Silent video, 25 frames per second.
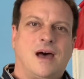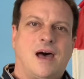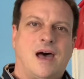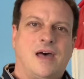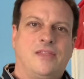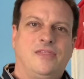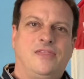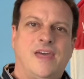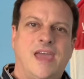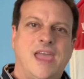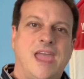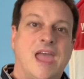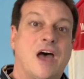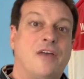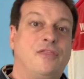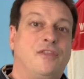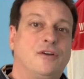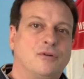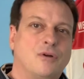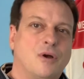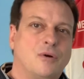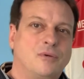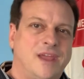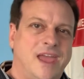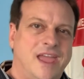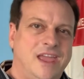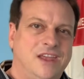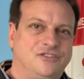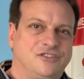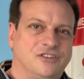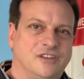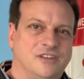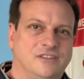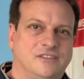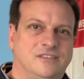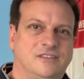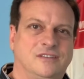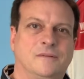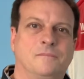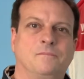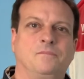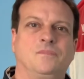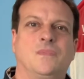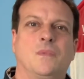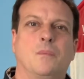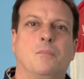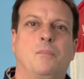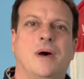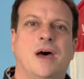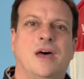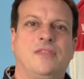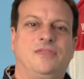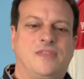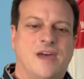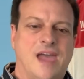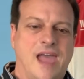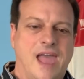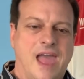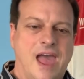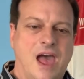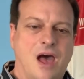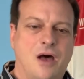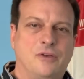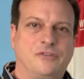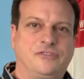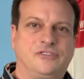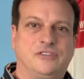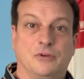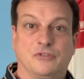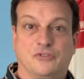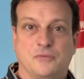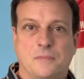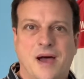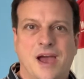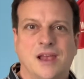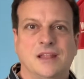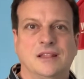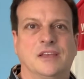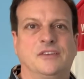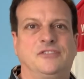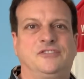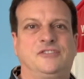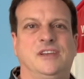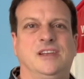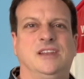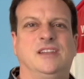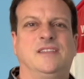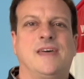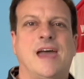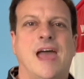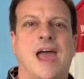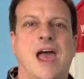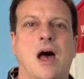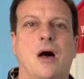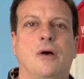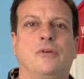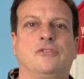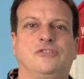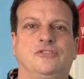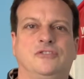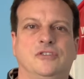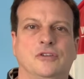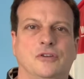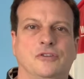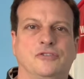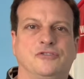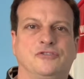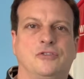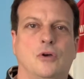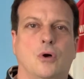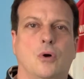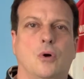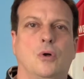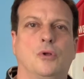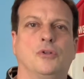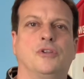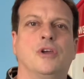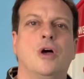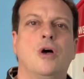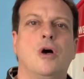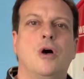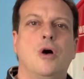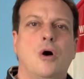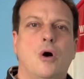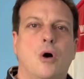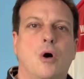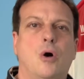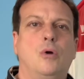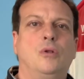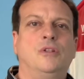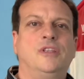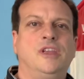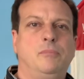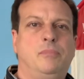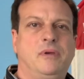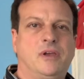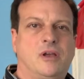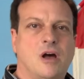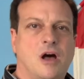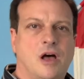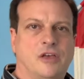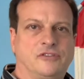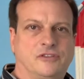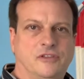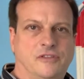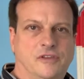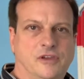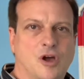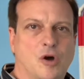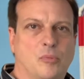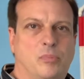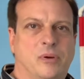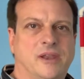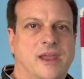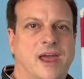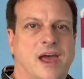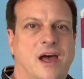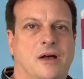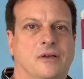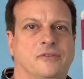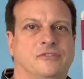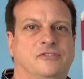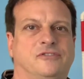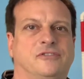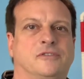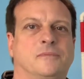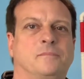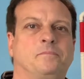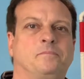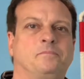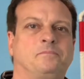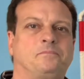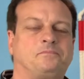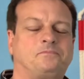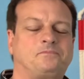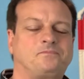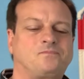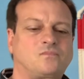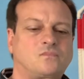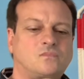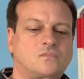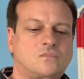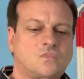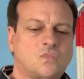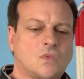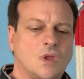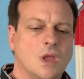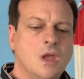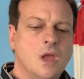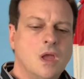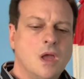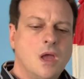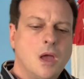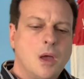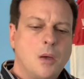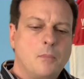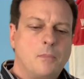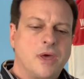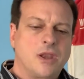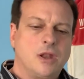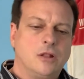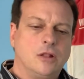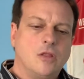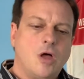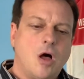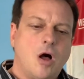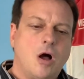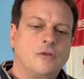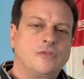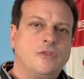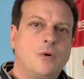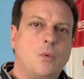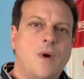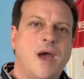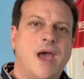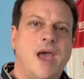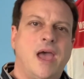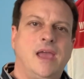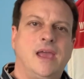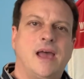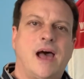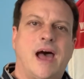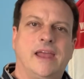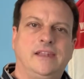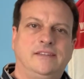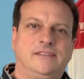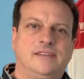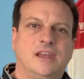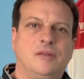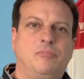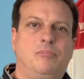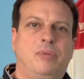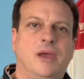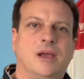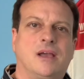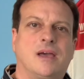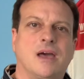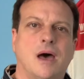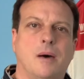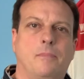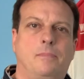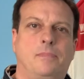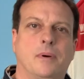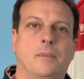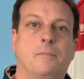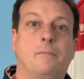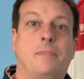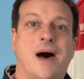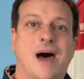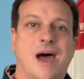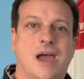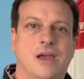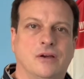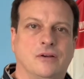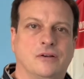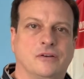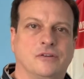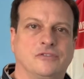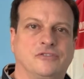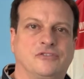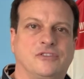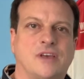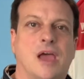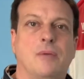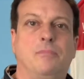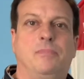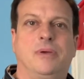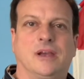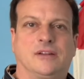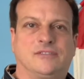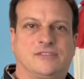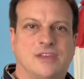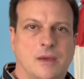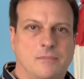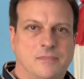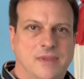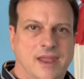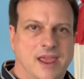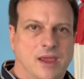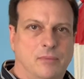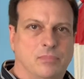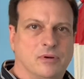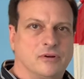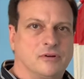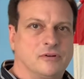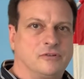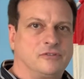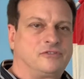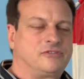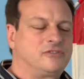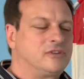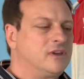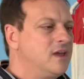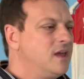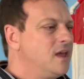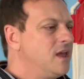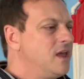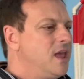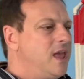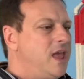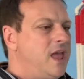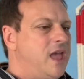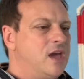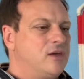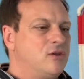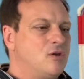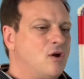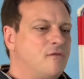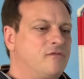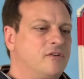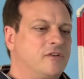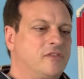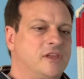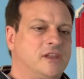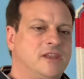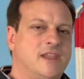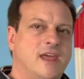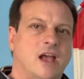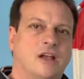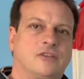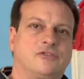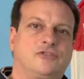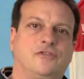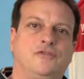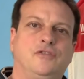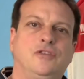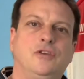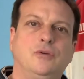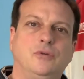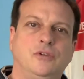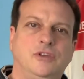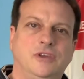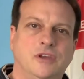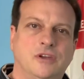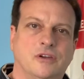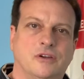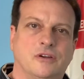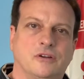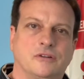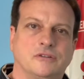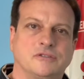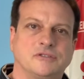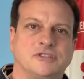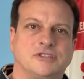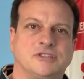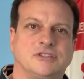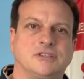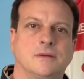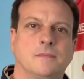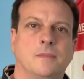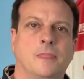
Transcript: they had their own agent, but the house, it was my listing, the house still sold only because of the open house. But along the way, I did pick up buyers, I picked up neighbors, and over the next few years,